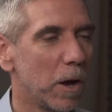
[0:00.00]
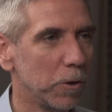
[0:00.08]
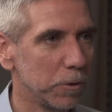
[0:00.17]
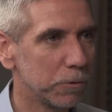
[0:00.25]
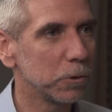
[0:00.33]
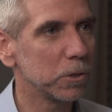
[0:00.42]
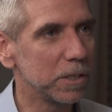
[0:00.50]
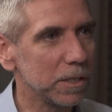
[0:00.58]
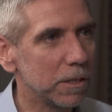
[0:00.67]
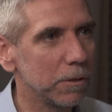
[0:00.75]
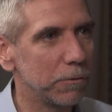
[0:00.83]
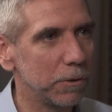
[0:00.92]
On the
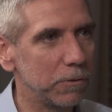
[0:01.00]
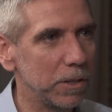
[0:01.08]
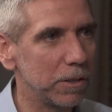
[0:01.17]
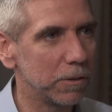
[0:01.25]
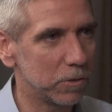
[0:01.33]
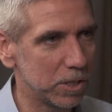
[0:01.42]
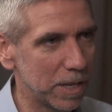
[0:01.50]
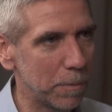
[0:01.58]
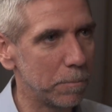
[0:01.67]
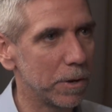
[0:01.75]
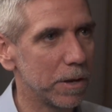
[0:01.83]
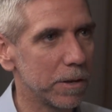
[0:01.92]
14th and 15th of
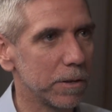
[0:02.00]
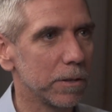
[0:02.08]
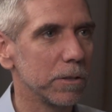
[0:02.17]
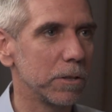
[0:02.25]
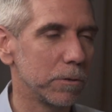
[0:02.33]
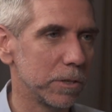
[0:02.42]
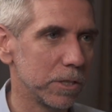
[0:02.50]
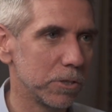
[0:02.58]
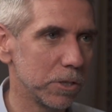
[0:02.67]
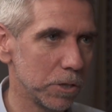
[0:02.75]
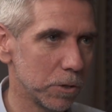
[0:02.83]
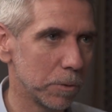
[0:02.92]
December, there is
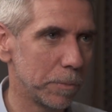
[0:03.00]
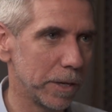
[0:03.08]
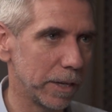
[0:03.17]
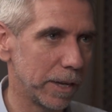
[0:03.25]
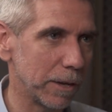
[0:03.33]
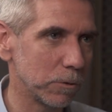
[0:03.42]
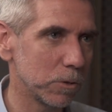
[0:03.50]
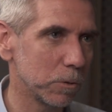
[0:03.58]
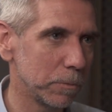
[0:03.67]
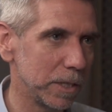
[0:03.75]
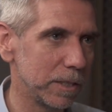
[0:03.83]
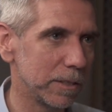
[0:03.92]
the European Council
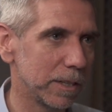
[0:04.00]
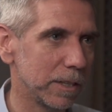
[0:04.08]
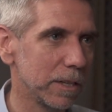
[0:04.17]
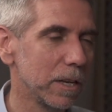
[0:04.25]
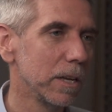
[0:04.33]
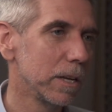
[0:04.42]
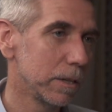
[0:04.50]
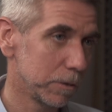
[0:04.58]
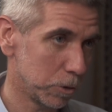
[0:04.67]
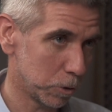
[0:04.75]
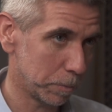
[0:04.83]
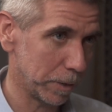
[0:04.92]
meeting.
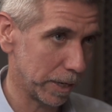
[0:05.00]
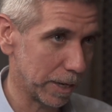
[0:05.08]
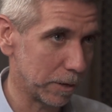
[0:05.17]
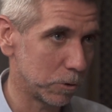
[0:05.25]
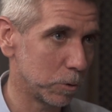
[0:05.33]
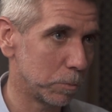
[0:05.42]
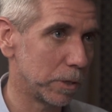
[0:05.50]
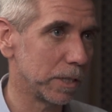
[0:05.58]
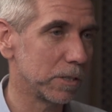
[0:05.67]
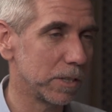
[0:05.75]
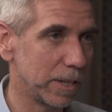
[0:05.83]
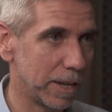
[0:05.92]
European Council
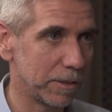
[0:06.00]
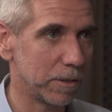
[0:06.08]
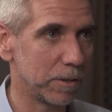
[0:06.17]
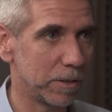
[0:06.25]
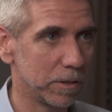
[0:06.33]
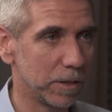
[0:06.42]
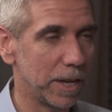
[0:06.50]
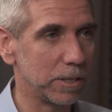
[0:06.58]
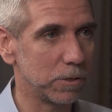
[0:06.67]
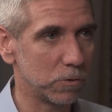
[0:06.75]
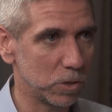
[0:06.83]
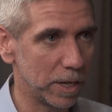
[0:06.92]
brings together the
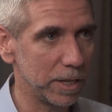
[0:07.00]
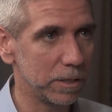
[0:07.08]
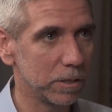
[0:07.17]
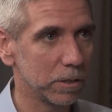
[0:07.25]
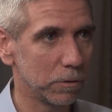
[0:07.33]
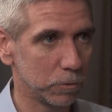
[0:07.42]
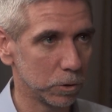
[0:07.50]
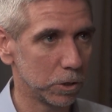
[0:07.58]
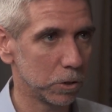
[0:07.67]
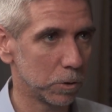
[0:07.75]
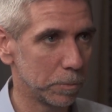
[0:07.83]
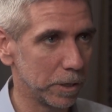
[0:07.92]
heads of state of all the
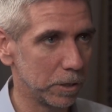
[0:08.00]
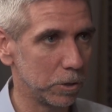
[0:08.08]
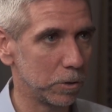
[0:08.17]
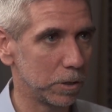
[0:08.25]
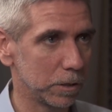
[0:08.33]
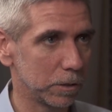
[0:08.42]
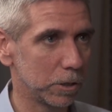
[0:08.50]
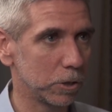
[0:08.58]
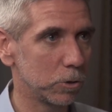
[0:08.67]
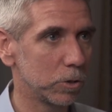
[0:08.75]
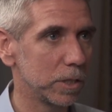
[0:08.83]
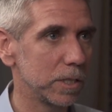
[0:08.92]
European Union
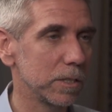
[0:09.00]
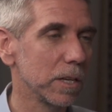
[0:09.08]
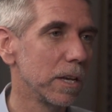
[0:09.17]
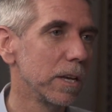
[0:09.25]
countries.